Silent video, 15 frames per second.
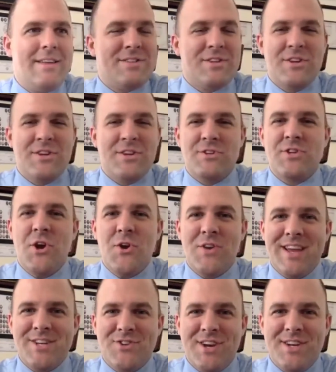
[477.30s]
as an
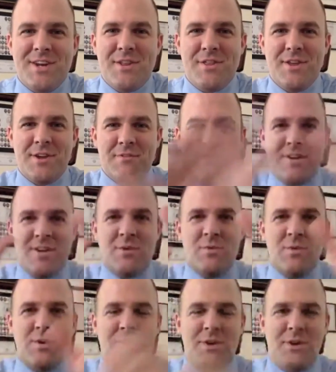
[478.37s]
attorney, I try not to think of
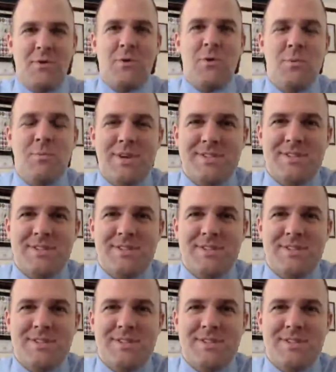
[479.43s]
anyone in a group